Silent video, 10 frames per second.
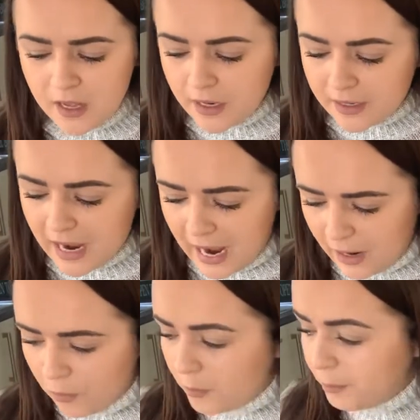
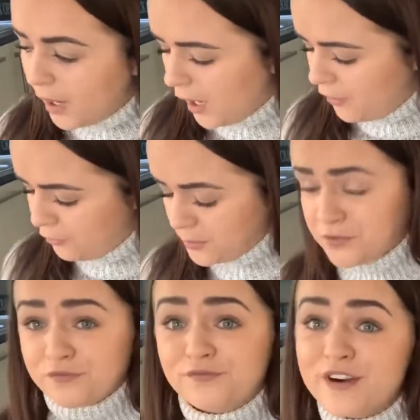Now, Puff was
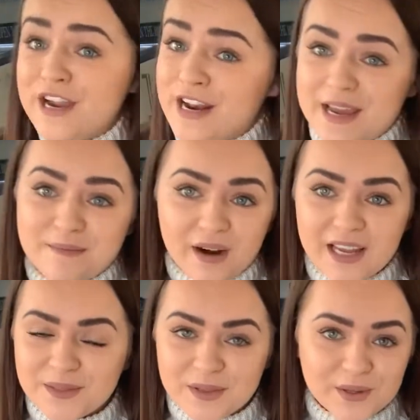really
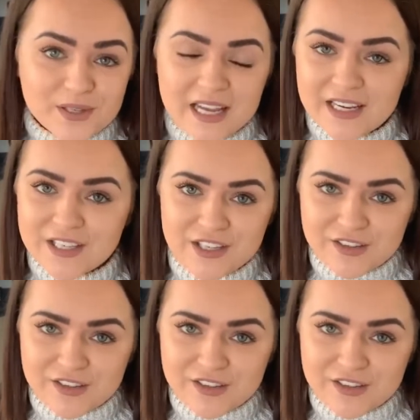impressed with your sentence